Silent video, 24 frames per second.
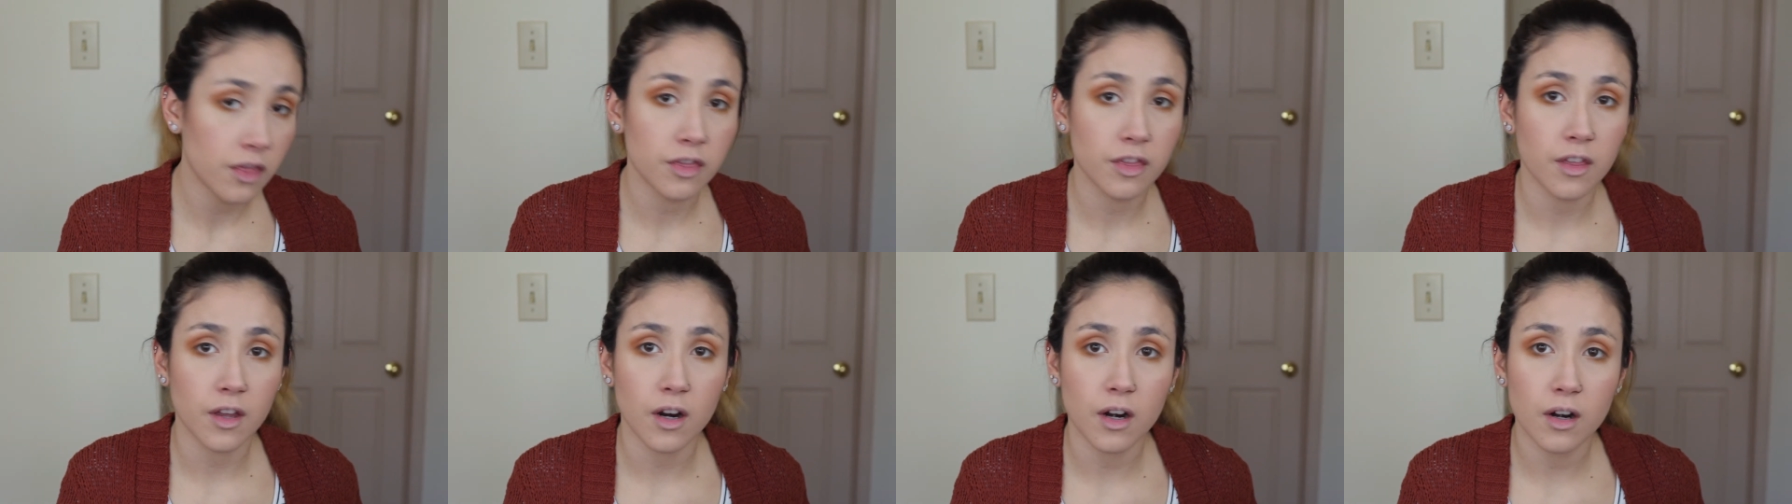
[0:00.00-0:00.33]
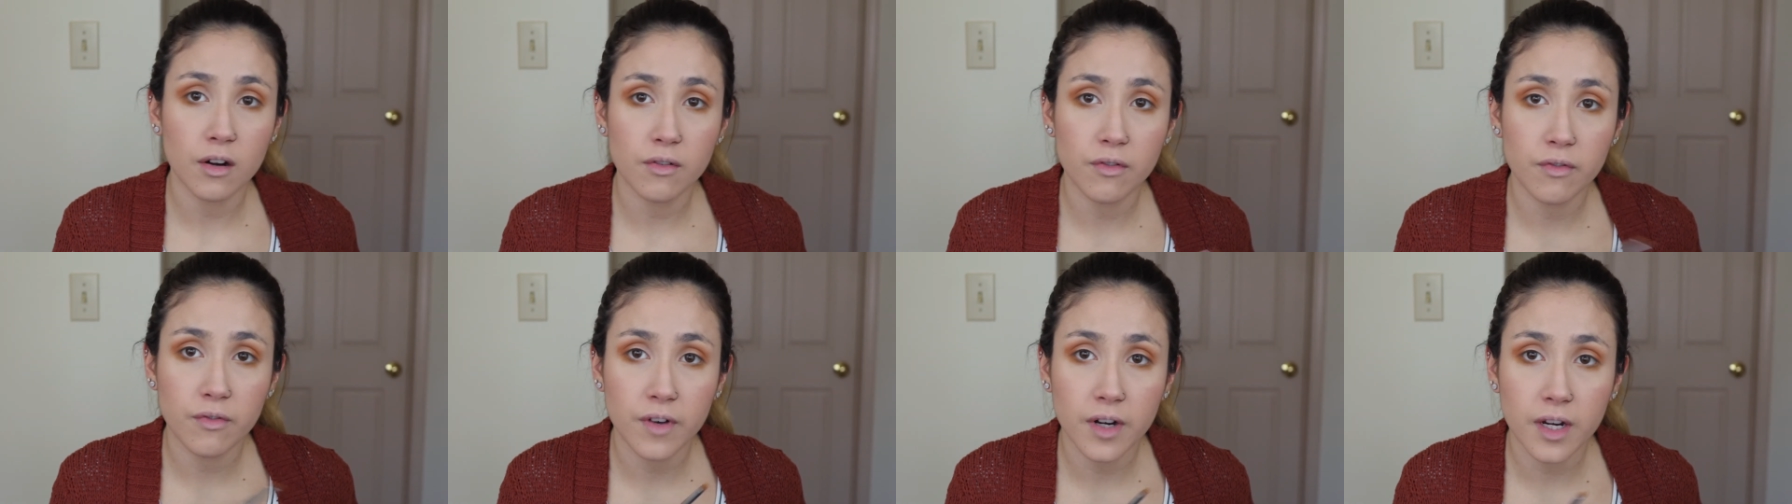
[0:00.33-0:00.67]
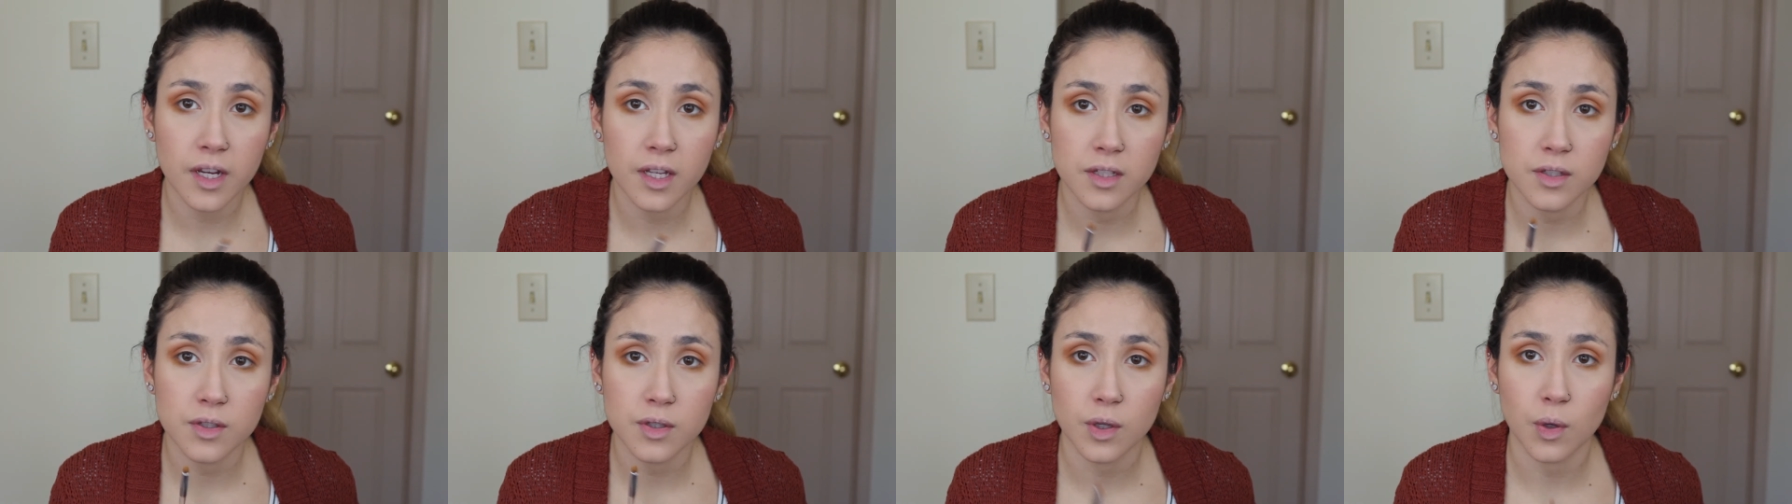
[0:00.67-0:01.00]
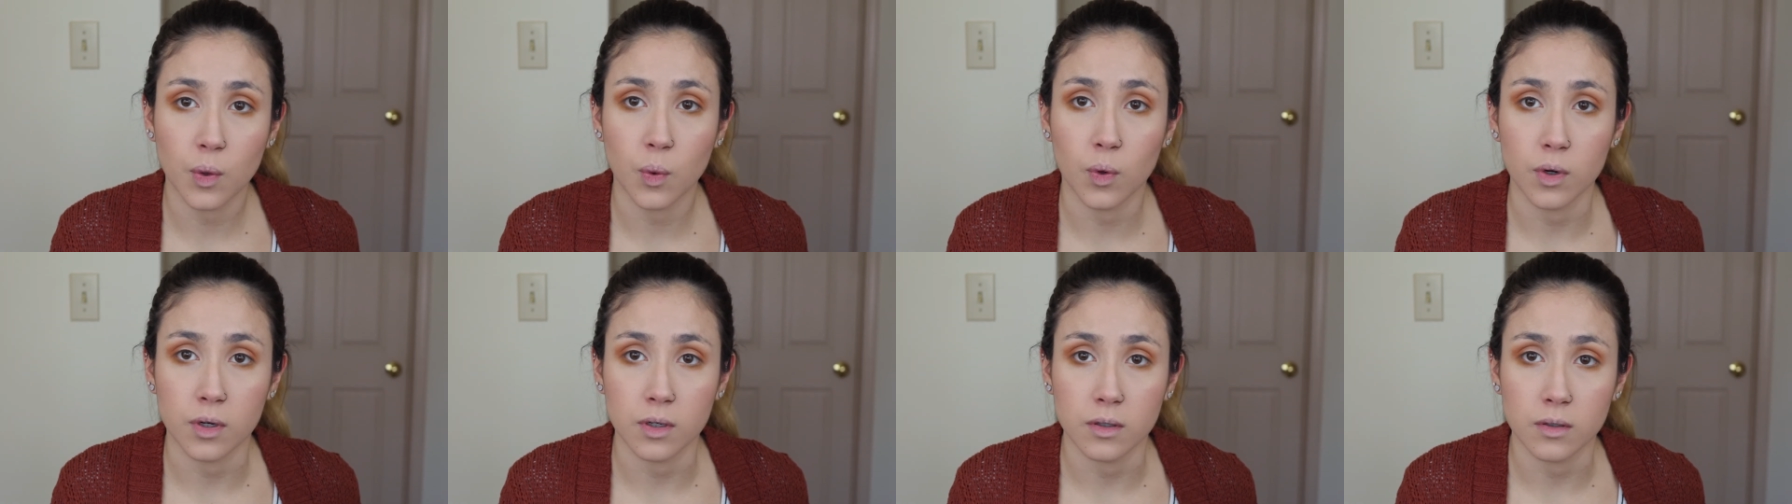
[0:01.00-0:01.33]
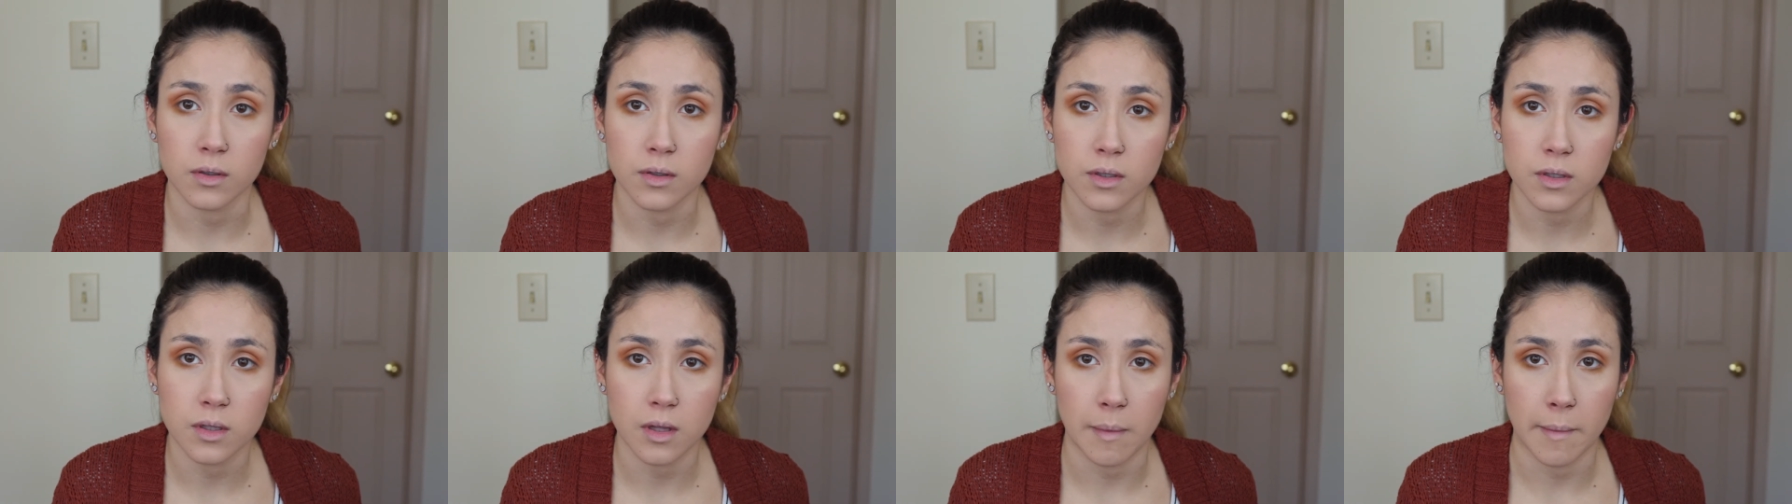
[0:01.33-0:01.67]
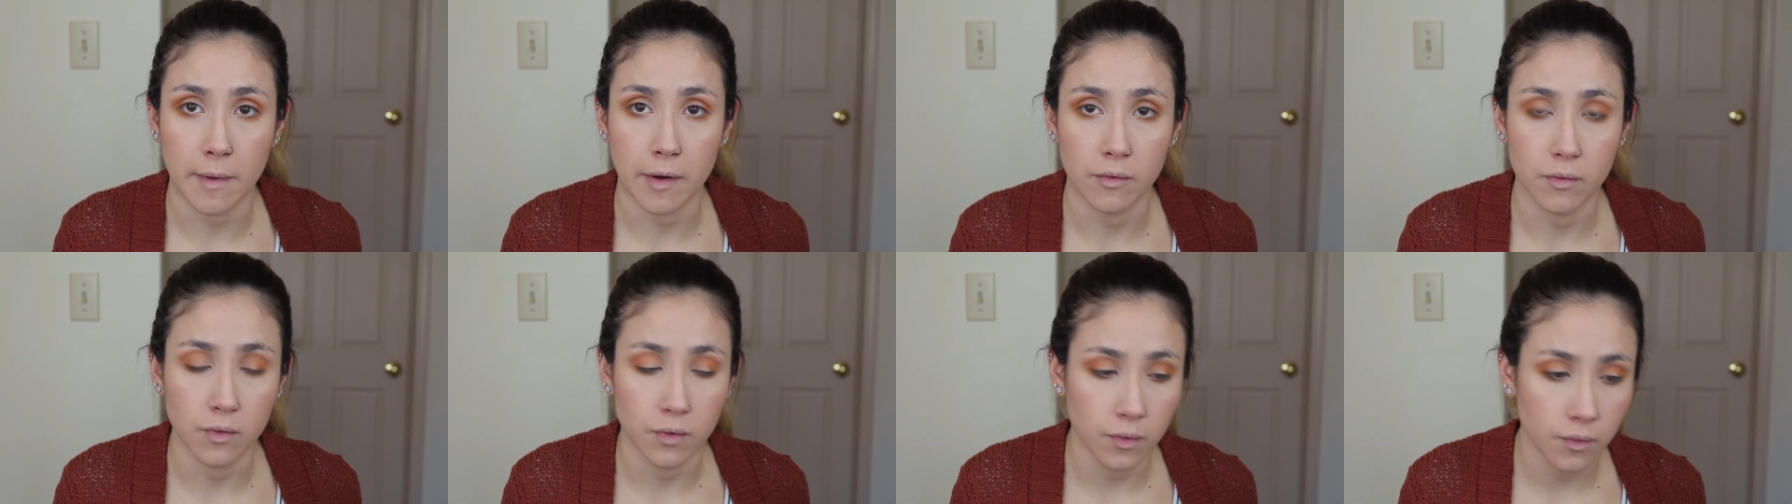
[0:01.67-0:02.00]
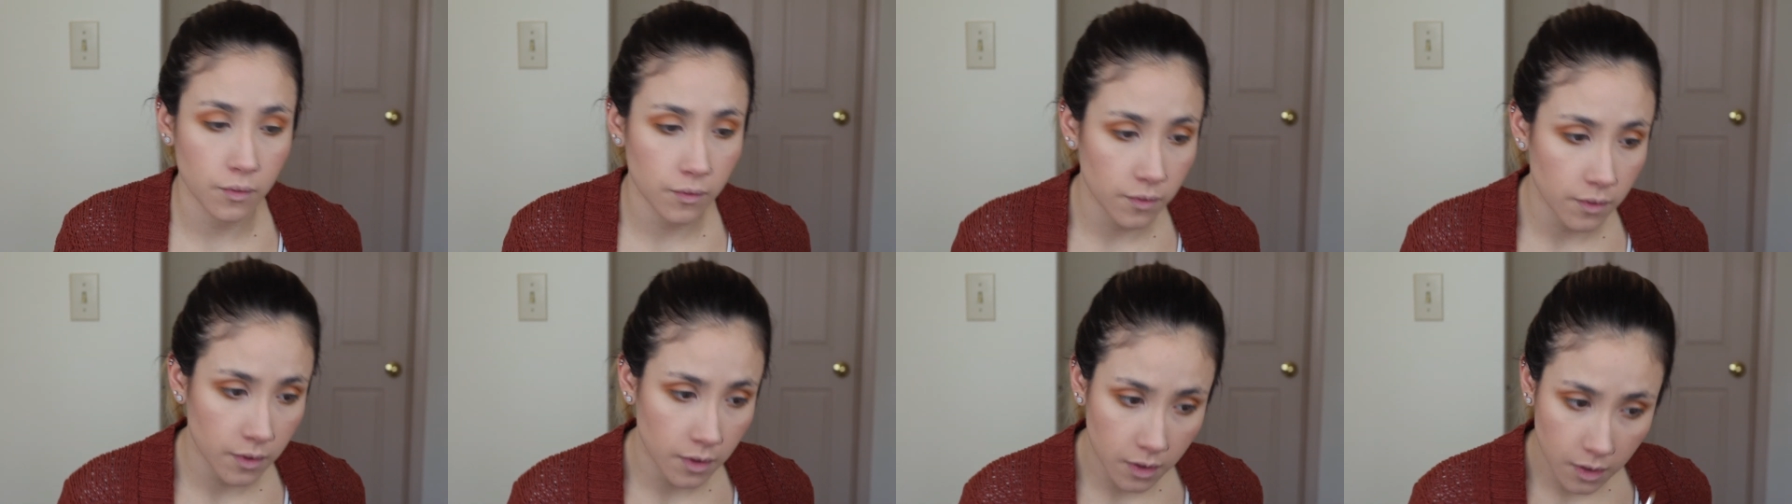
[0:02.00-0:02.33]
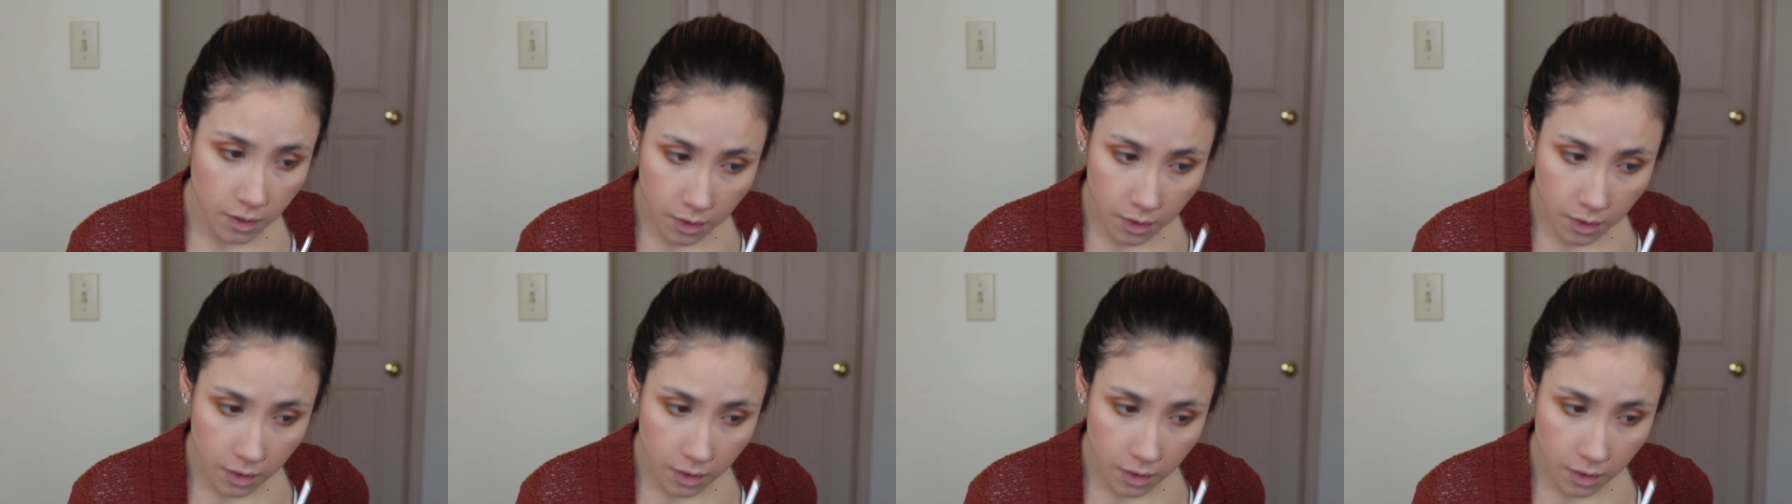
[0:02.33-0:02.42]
There are freaking squirrels on my roof.